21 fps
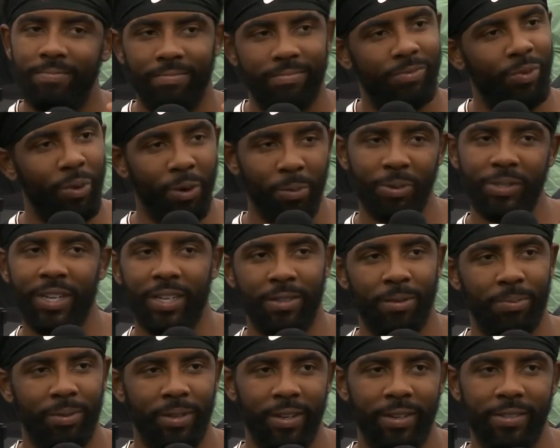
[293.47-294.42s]
We want to protect
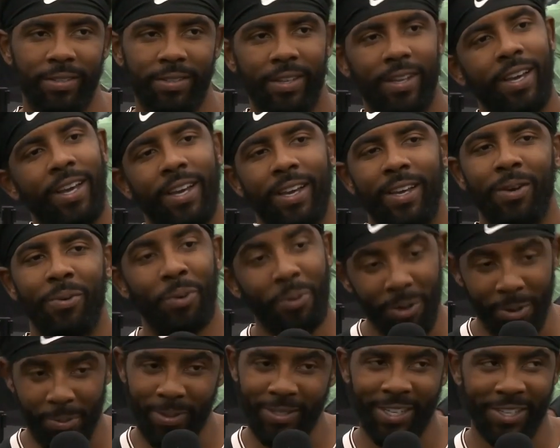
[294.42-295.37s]
the players. We
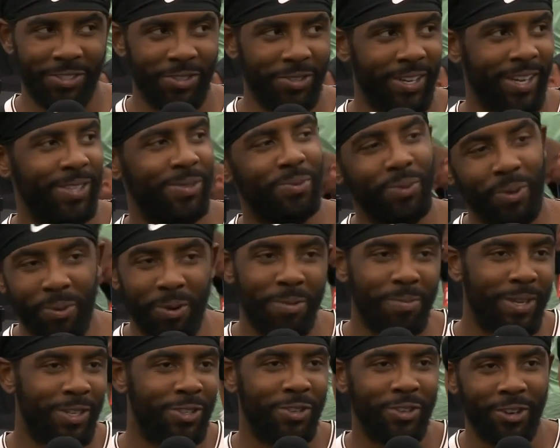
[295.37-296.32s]
want to protect you guys. We want to
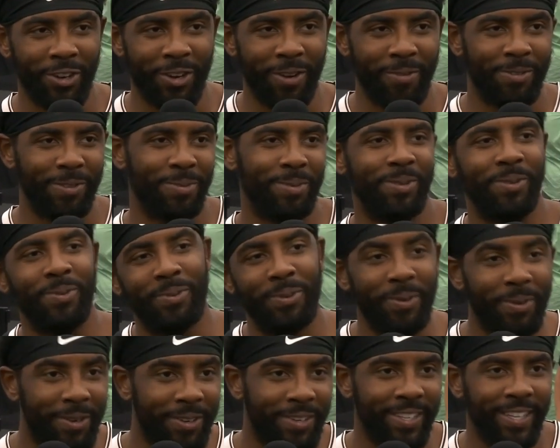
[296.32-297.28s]
make sure you're comfortable. We
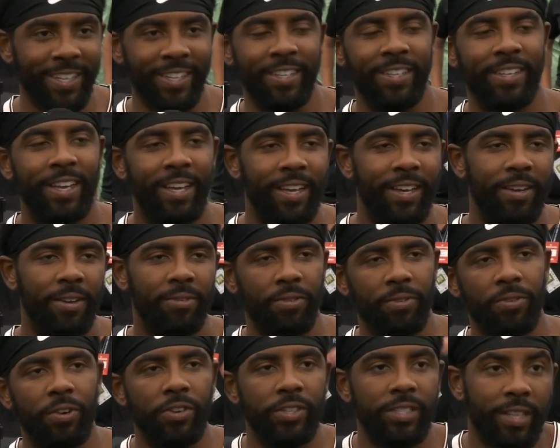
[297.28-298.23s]
want to, and for the
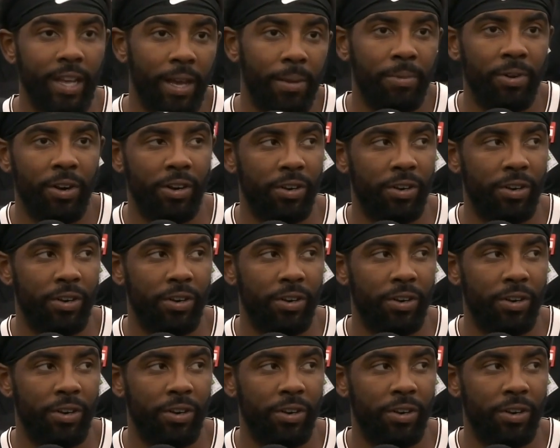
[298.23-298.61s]
first time in our